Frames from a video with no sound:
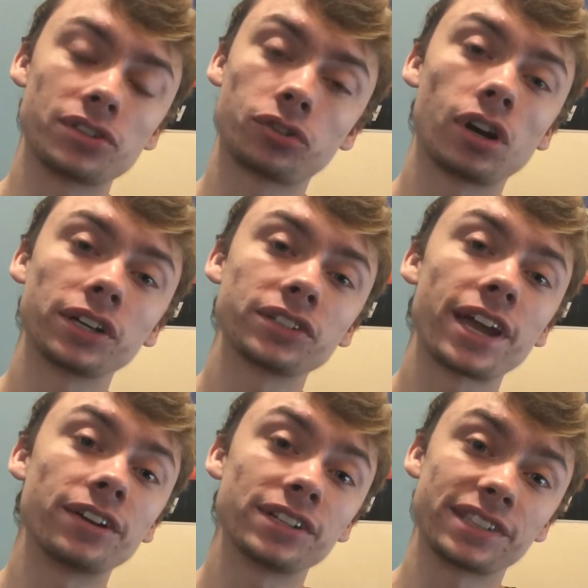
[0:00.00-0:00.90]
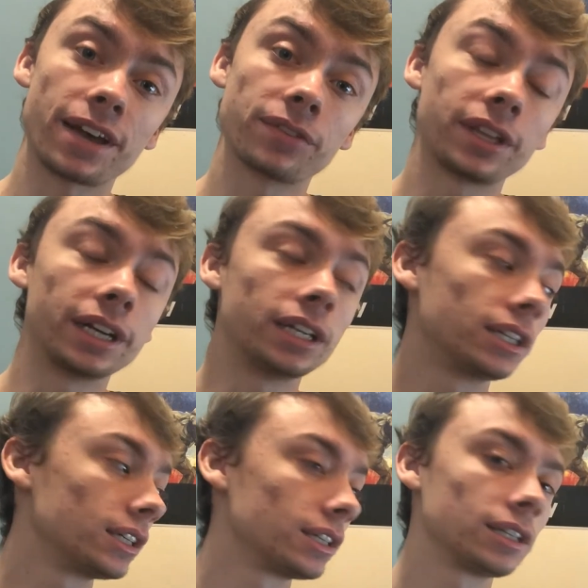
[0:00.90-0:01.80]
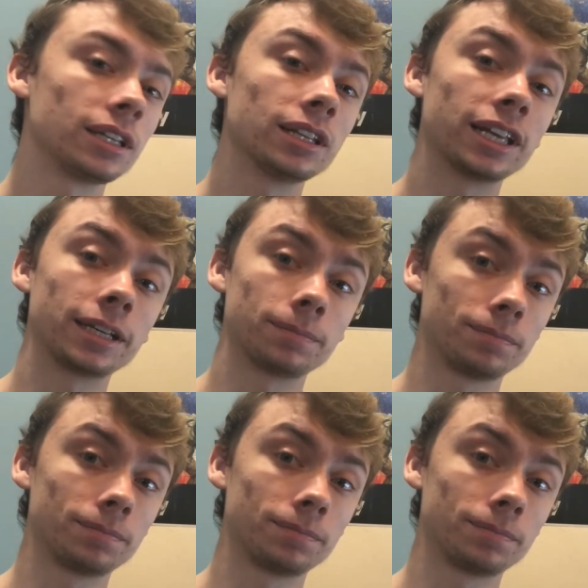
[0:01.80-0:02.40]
strongest Karens out there. Like,